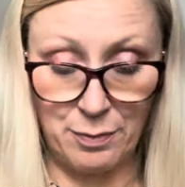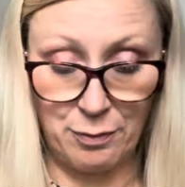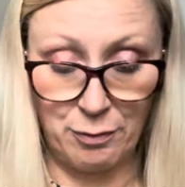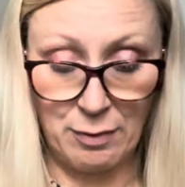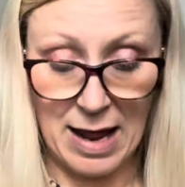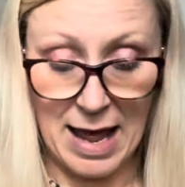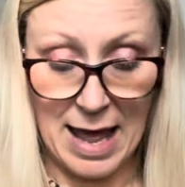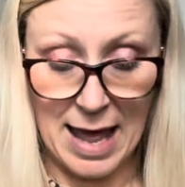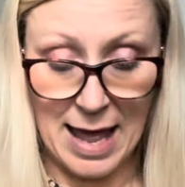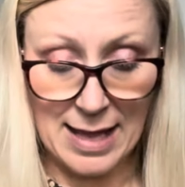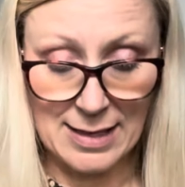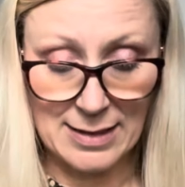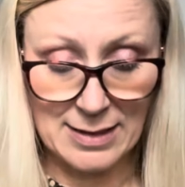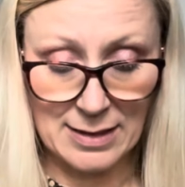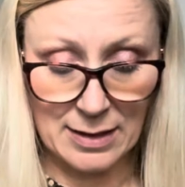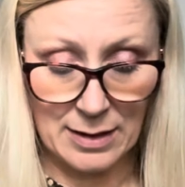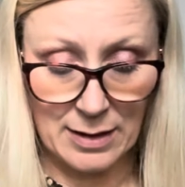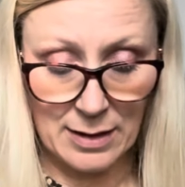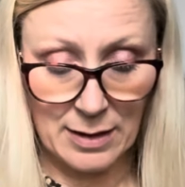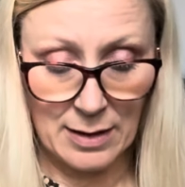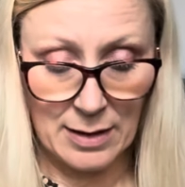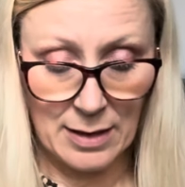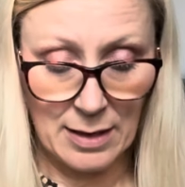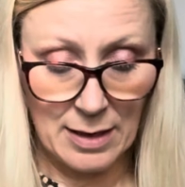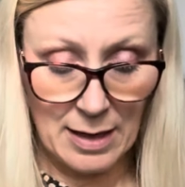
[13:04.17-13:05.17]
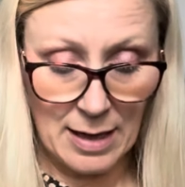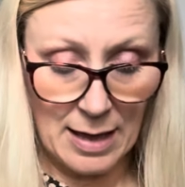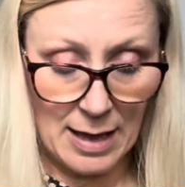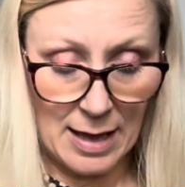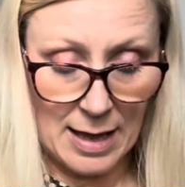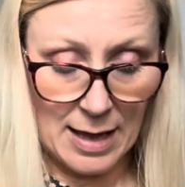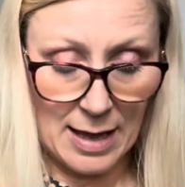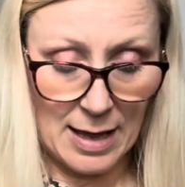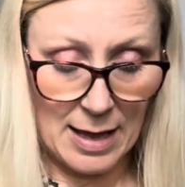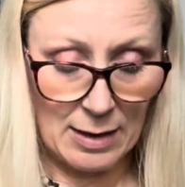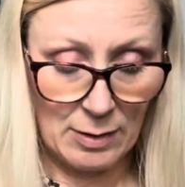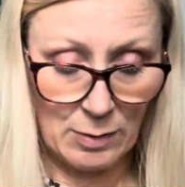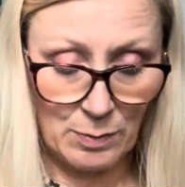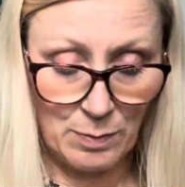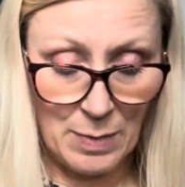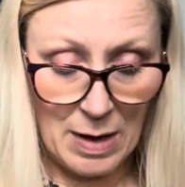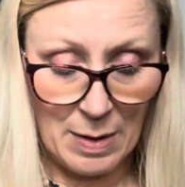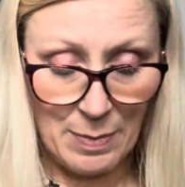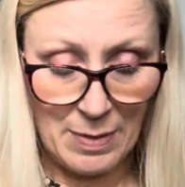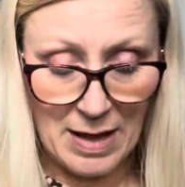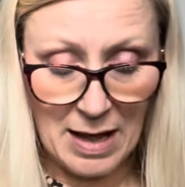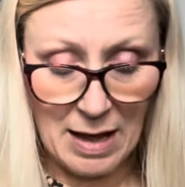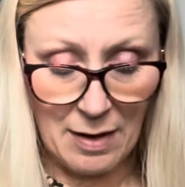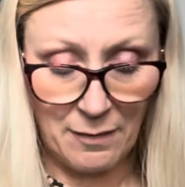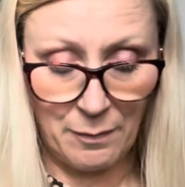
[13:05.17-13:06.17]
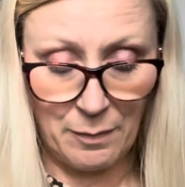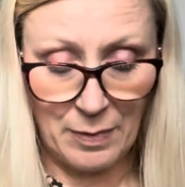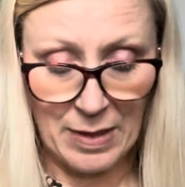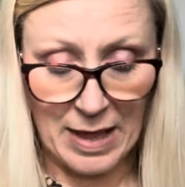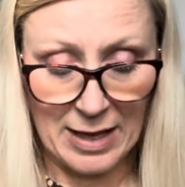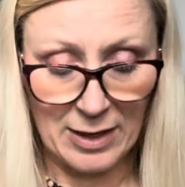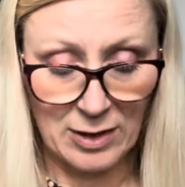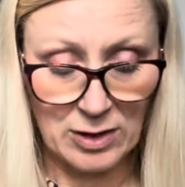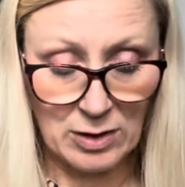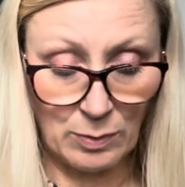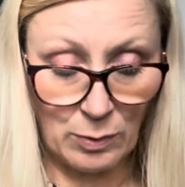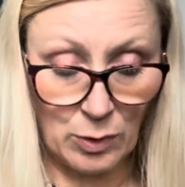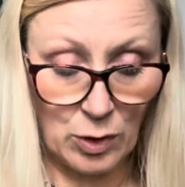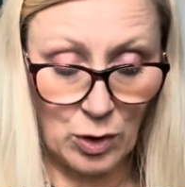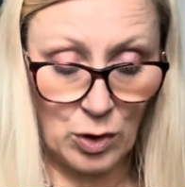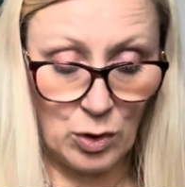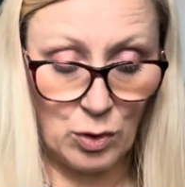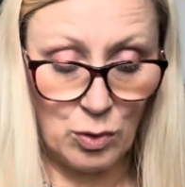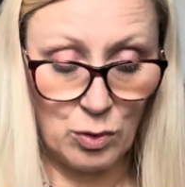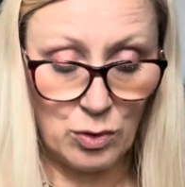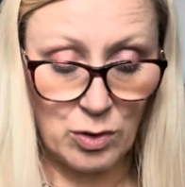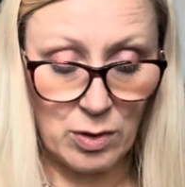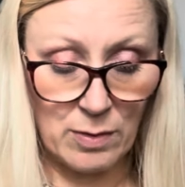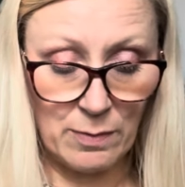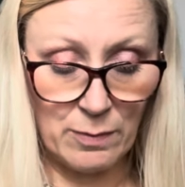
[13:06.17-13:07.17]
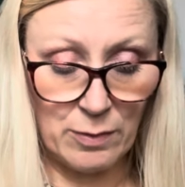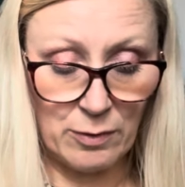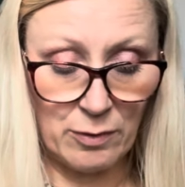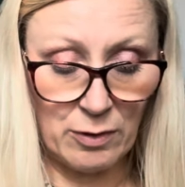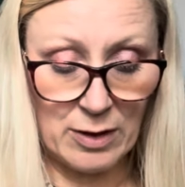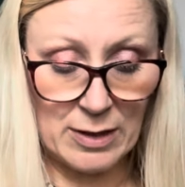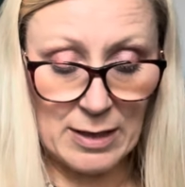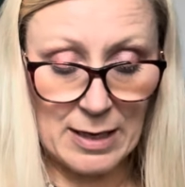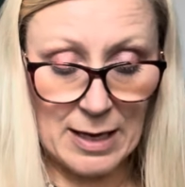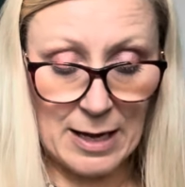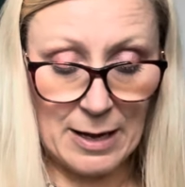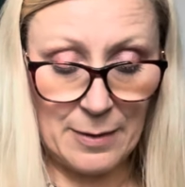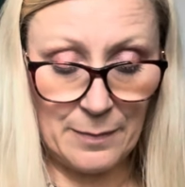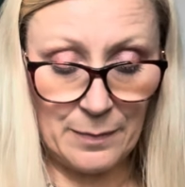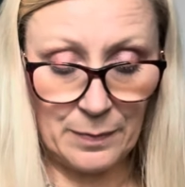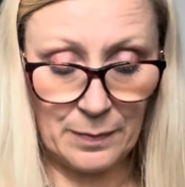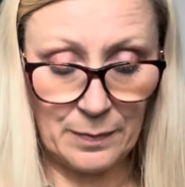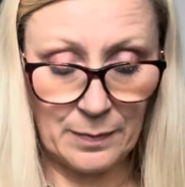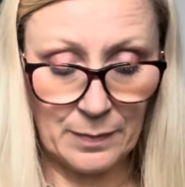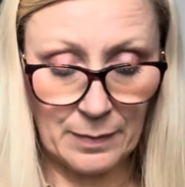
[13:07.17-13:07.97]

bread, I'd maybe have like some cucumber on it,